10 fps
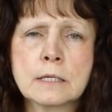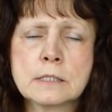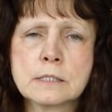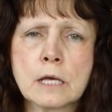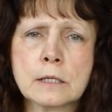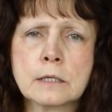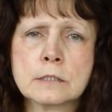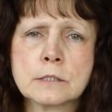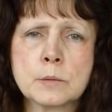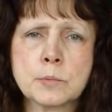He's telling
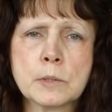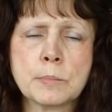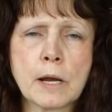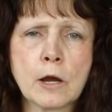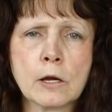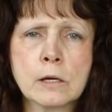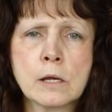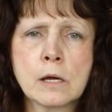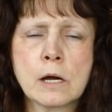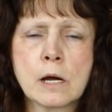us to prepare,
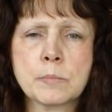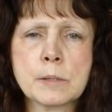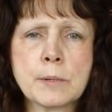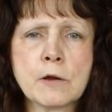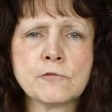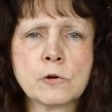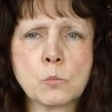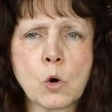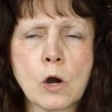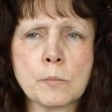uh, prepare for
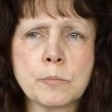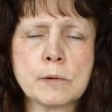war,